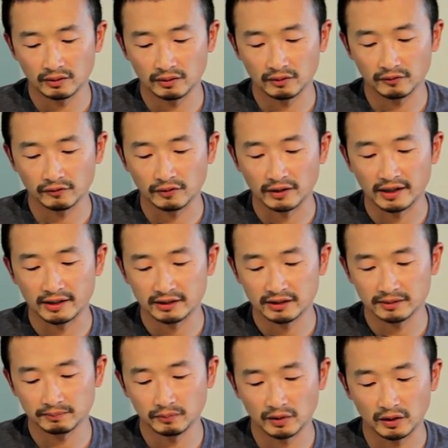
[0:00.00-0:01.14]

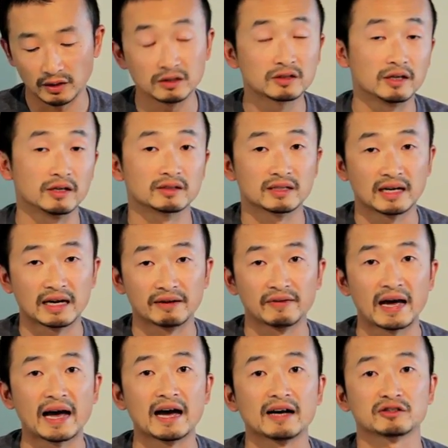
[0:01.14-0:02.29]
flies, insects that have
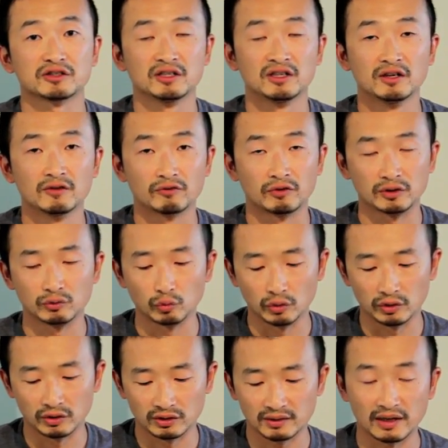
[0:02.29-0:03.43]
hatched from the
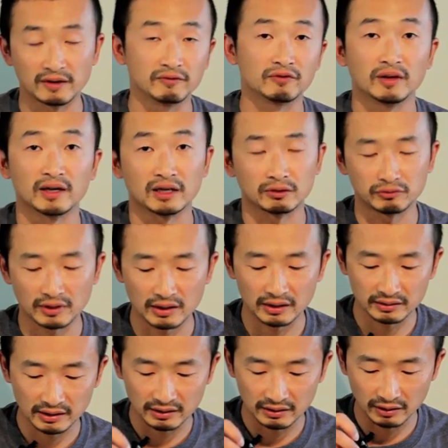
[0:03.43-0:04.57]
water and flying
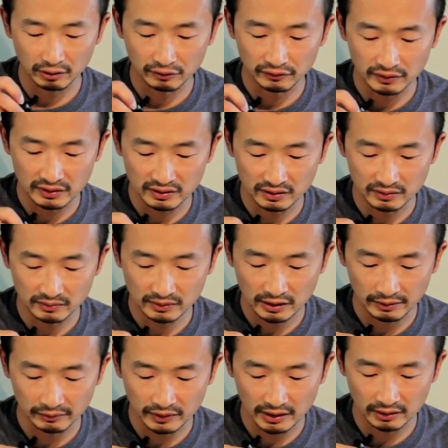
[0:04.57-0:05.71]
around and they often
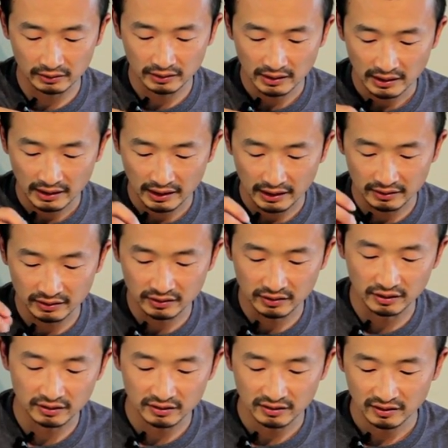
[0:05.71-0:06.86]
come down and
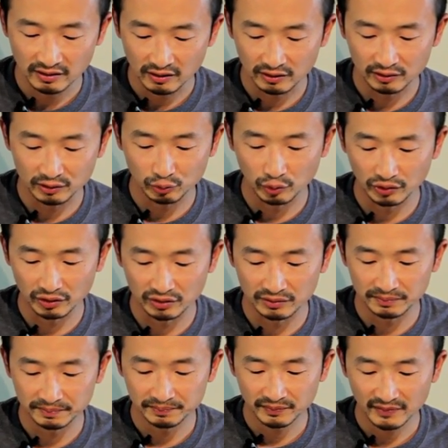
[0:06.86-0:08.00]
sit on the water
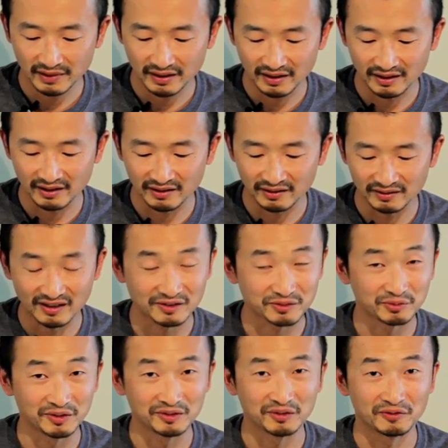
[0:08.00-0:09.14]
and that's
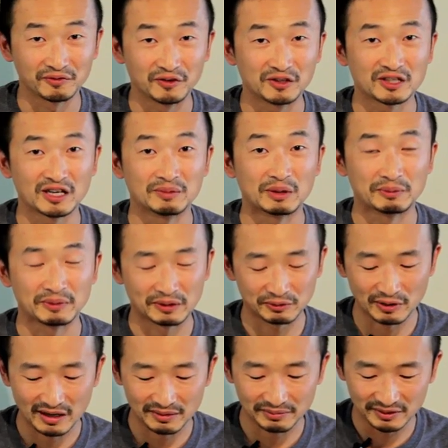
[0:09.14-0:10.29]
when the fish come up and
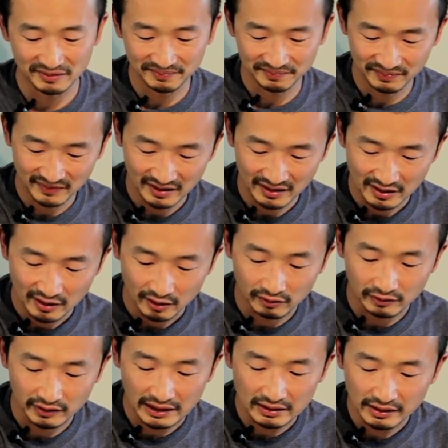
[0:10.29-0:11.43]
grab it. On
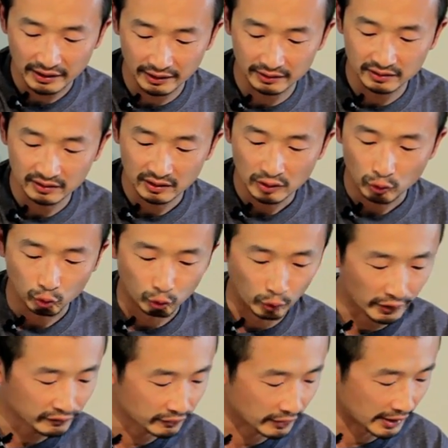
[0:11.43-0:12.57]
the other hand,
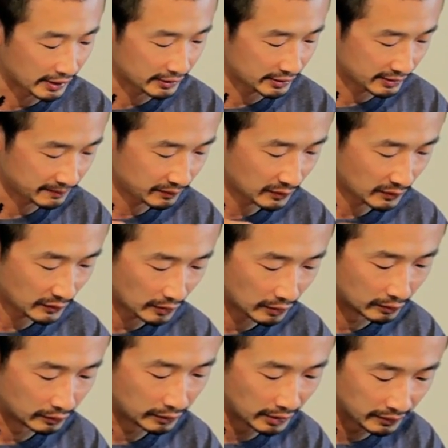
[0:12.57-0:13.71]
wet flies or
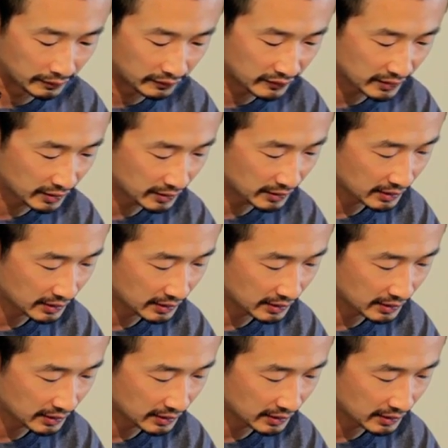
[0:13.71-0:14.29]
nymphs